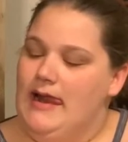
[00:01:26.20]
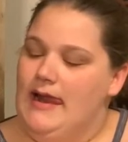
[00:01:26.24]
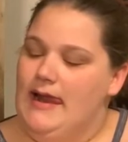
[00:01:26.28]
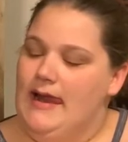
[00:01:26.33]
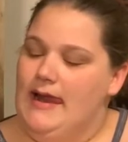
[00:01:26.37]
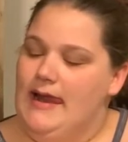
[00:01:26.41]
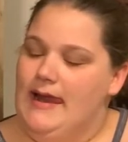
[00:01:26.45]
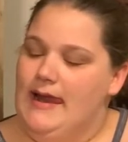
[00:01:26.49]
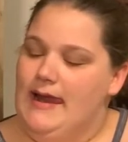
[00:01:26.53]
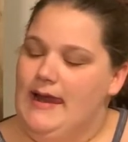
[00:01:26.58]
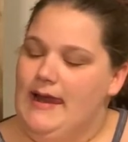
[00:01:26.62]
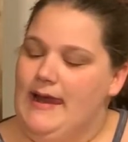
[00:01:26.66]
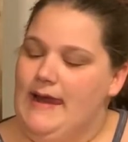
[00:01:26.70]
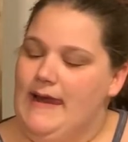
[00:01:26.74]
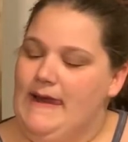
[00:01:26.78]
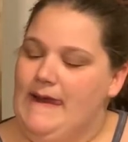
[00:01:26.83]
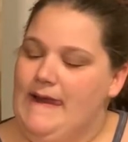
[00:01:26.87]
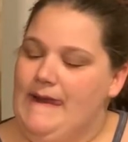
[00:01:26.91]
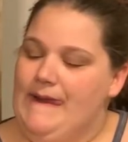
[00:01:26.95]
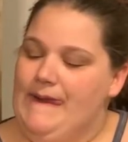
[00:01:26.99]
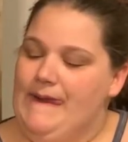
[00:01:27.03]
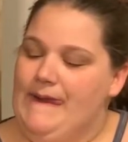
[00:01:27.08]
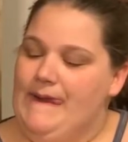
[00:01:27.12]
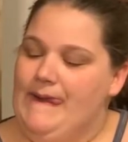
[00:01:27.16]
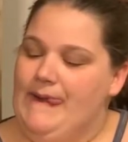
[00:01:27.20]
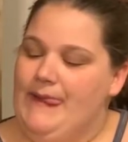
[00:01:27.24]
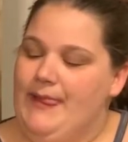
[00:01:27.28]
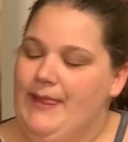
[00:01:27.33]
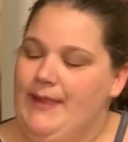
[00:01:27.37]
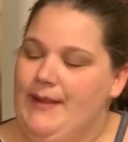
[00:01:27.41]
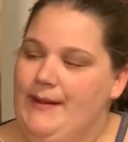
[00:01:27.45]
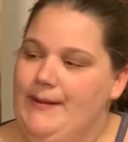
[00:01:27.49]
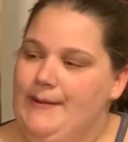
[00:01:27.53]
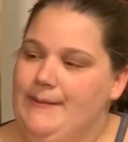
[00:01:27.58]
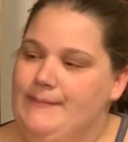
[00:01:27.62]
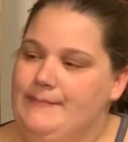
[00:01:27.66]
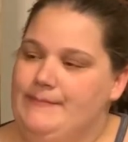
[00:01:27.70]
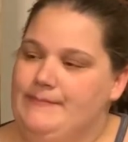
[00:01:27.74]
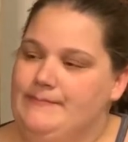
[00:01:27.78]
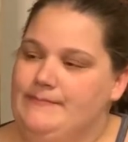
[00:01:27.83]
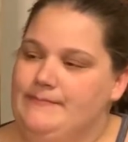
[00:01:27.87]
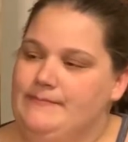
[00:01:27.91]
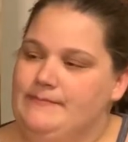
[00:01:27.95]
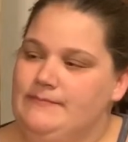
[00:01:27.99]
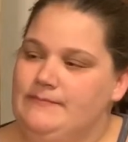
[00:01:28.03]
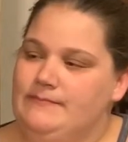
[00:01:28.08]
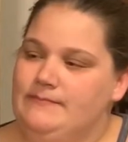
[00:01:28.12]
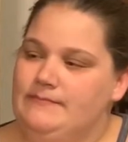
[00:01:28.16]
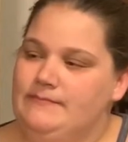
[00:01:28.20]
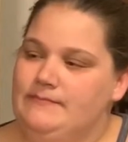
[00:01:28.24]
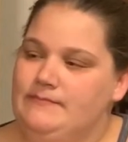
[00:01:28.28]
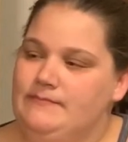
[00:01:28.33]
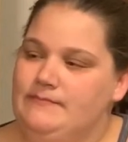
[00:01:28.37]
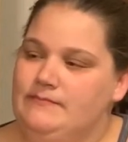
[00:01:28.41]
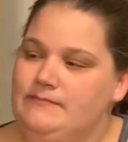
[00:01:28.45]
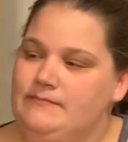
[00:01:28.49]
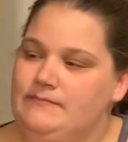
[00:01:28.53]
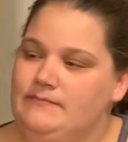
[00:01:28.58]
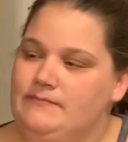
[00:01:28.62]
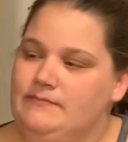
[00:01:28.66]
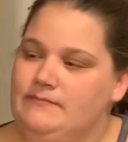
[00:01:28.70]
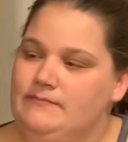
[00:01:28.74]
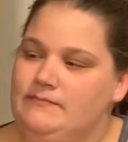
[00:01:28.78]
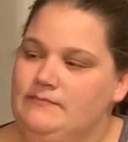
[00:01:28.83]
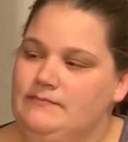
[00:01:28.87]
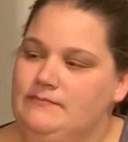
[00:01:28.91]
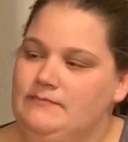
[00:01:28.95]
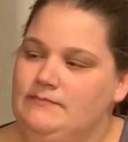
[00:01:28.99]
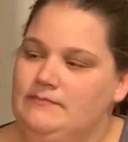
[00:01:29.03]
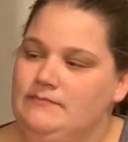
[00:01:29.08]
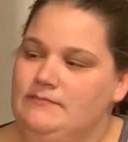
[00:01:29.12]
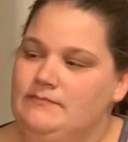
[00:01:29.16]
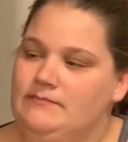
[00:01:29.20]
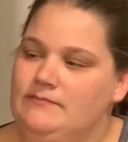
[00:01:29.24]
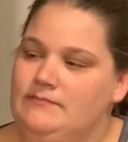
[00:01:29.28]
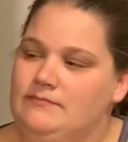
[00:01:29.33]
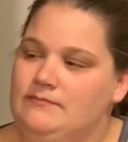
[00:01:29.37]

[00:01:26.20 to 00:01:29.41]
The person shown says nothing.